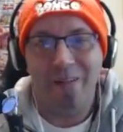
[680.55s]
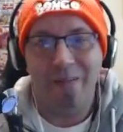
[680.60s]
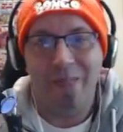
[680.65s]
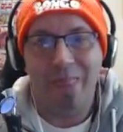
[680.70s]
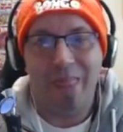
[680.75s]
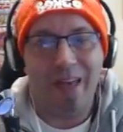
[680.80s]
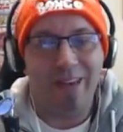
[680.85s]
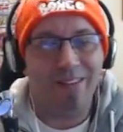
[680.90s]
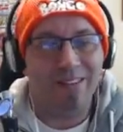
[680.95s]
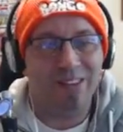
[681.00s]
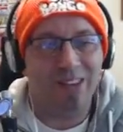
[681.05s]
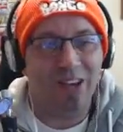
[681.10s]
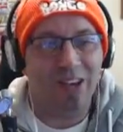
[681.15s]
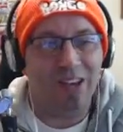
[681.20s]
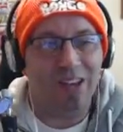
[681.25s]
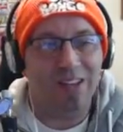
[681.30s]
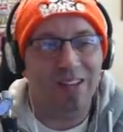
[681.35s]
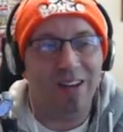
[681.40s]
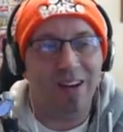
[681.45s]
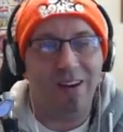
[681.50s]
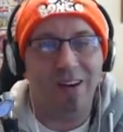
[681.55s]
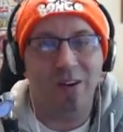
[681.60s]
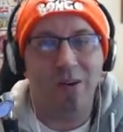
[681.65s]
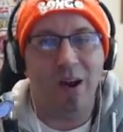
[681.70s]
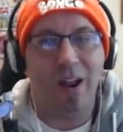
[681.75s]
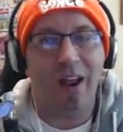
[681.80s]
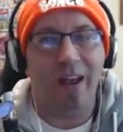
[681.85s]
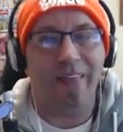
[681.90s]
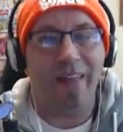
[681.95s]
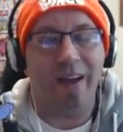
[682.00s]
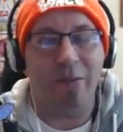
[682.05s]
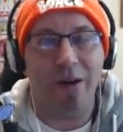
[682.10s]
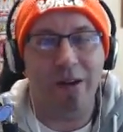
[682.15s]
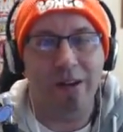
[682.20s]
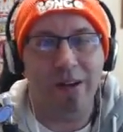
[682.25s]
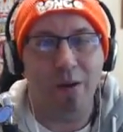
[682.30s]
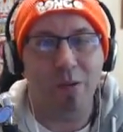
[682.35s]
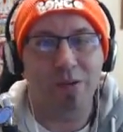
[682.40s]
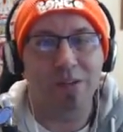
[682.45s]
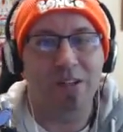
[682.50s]
That was good. Oh, I quite like that one.
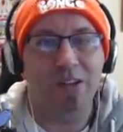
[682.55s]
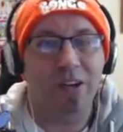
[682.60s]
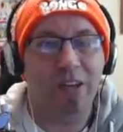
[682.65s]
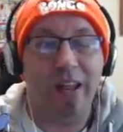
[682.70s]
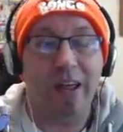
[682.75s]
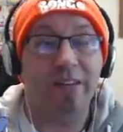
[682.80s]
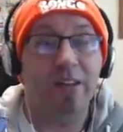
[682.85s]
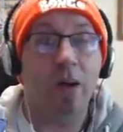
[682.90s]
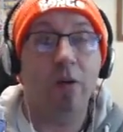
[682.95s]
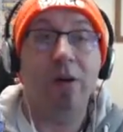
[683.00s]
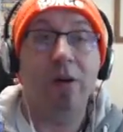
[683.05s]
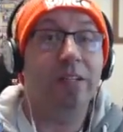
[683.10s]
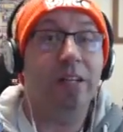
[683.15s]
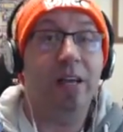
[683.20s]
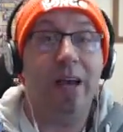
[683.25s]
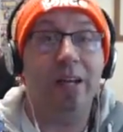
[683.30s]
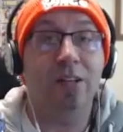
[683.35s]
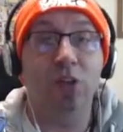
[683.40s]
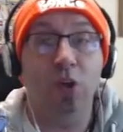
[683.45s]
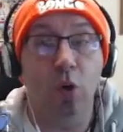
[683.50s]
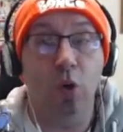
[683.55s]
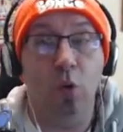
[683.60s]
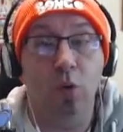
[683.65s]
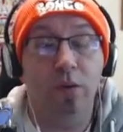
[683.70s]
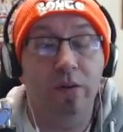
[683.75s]
I wasn't looking. I had no idea at all.